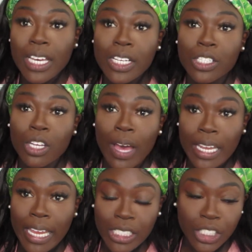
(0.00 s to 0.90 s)
And so I
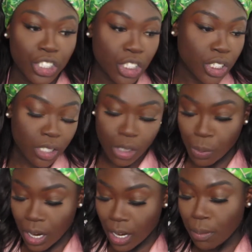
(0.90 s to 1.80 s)
like to just
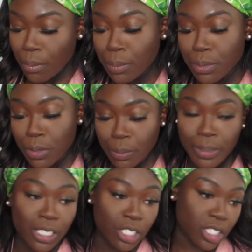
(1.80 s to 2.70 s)
spray my beauty
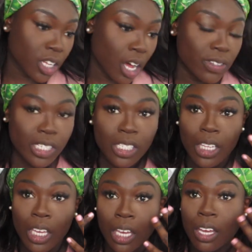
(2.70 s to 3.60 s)
blender because
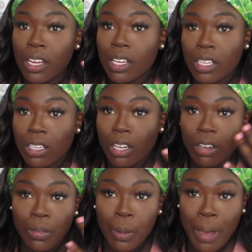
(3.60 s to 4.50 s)
obviously, you
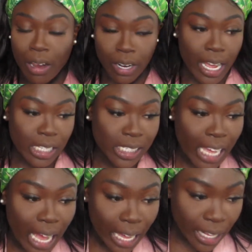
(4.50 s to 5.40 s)
know, the powder has
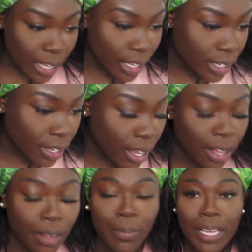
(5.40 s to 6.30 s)
set, and
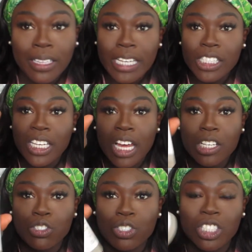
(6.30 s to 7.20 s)
I like to kind
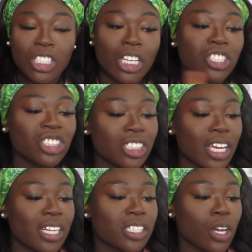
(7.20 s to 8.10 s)
of use this just to
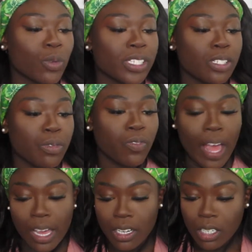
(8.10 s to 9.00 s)
kind of take away some of
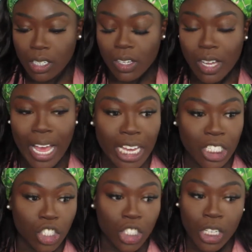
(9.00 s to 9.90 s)
that
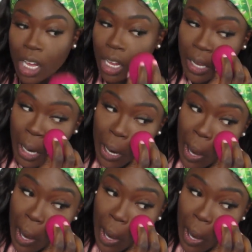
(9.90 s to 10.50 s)
extra color